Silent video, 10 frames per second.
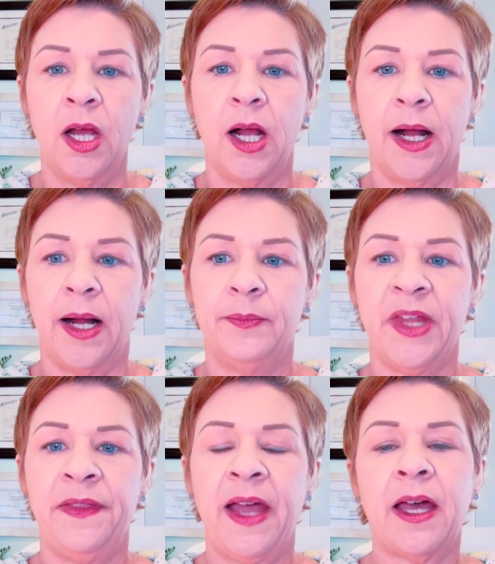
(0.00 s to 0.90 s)

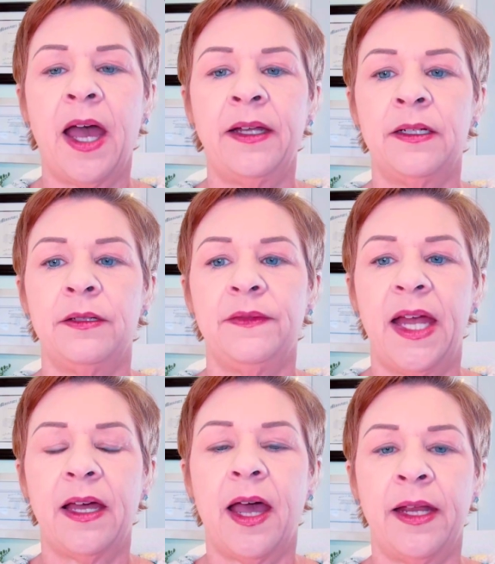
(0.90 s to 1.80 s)
And that
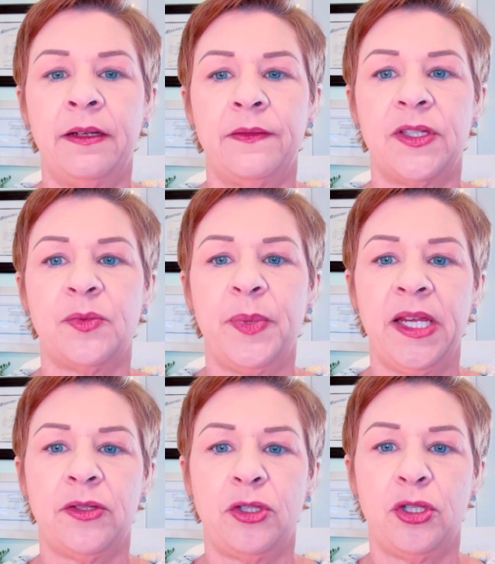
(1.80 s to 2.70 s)
kind of
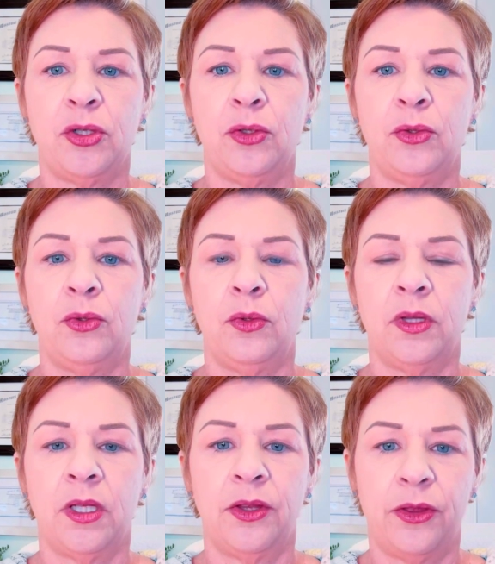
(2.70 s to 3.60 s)
speaks to
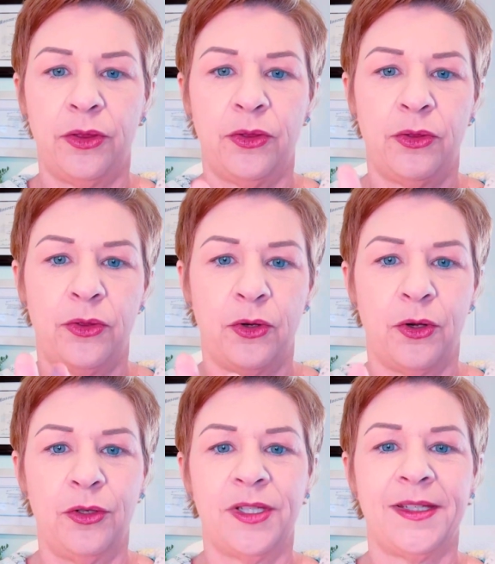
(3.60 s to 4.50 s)
the
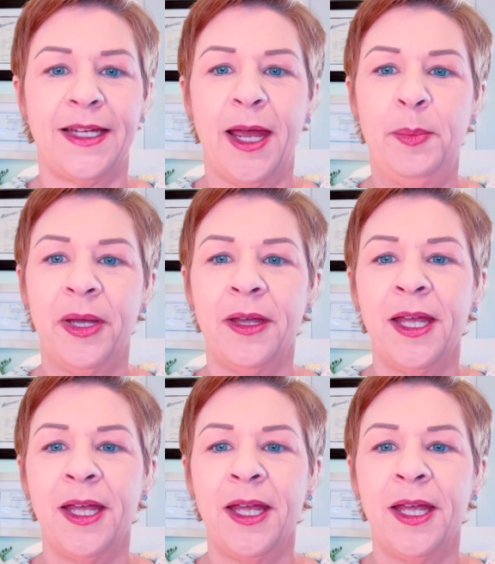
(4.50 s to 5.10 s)
third step.